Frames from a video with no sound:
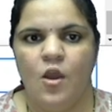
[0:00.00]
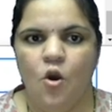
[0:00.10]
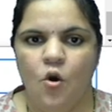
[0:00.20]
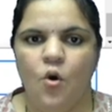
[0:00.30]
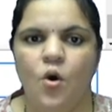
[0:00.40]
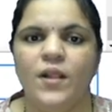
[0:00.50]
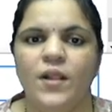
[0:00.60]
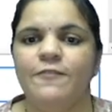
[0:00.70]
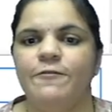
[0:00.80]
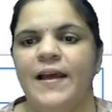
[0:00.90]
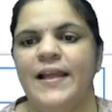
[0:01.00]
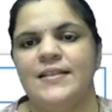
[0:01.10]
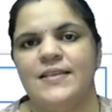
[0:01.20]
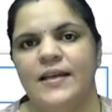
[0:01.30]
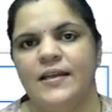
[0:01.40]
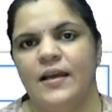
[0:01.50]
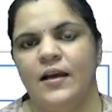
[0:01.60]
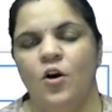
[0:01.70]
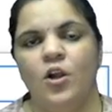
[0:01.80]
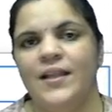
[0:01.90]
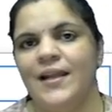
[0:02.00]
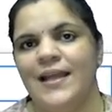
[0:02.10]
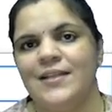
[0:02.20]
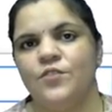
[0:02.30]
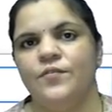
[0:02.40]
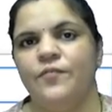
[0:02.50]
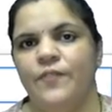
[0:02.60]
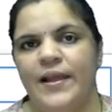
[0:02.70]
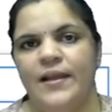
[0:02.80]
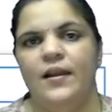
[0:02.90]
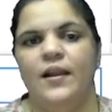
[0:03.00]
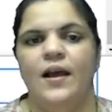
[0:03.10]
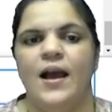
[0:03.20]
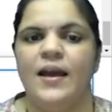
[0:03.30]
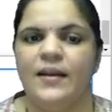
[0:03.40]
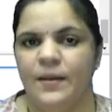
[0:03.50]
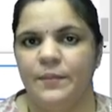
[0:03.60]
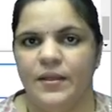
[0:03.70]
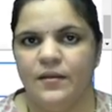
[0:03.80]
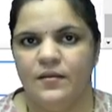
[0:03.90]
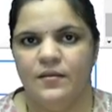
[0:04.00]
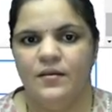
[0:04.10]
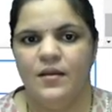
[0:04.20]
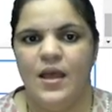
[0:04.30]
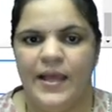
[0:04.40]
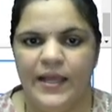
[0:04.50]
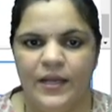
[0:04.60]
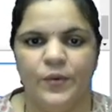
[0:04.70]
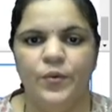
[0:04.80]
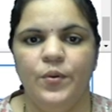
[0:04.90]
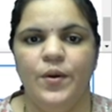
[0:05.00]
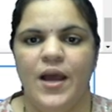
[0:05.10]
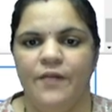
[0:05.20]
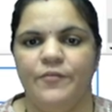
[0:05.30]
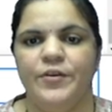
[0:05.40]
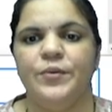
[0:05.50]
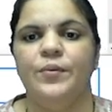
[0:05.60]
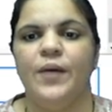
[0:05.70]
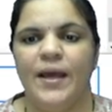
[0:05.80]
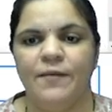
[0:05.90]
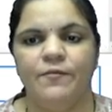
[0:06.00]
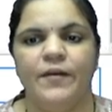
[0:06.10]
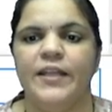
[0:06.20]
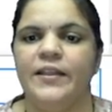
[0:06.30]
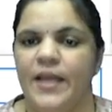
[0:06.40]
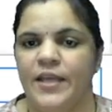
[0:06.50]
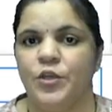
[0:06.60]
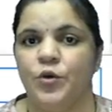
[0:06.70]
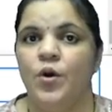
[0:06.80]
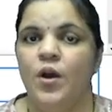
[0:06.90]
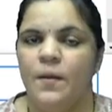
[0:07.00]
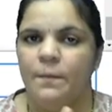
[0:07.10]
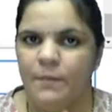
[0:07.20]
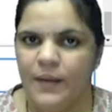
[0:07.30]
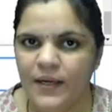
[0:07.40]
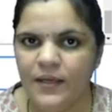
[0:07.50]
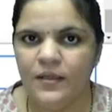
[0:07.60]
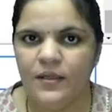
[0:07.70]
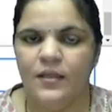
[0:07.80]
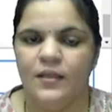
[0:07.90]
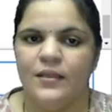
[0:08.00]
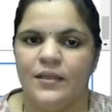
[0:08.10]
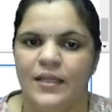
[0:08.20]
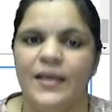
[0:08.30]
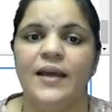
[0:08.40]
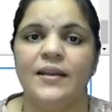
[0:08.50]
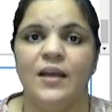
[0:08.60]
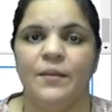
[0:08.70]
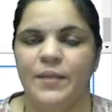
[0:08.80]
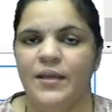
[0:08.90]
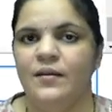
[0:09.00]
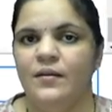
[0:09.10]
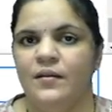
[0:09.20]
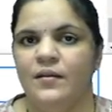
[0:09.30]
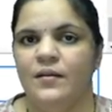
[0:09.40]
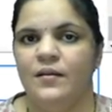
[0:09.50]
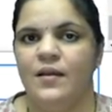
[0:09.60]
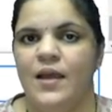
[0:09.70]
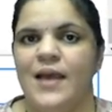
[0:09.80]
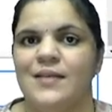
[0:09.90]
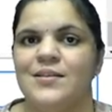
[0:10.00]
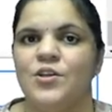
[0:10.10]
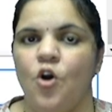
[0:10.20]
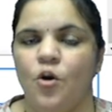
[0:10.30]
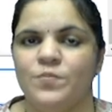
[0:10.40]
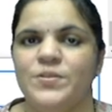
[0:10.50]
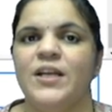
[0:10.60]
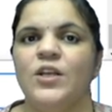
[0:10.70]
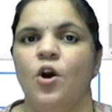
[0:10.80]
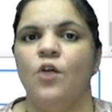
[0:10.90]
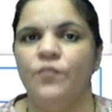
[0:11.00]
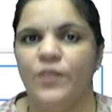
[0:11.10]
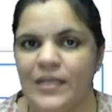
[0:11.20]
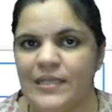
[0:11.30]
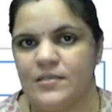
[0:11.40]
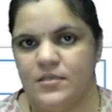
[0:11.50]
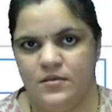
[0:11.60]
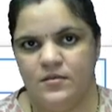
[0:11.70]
all the lines of the file are coming. Hello, how are you, I am fine, thank you, but they are coming as an object of list.